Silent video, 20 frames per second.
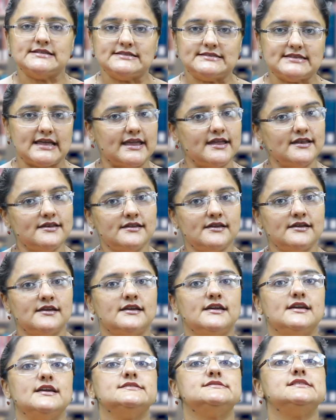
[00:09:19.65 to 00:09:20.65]
Second
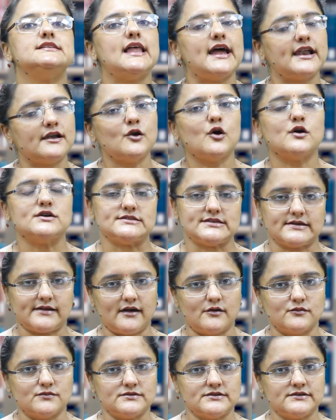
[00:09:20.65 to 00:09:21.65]
is the landlord's
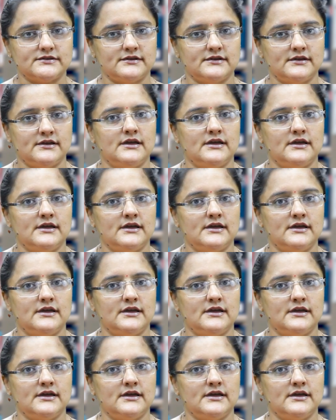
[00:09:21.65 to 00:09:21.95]
account.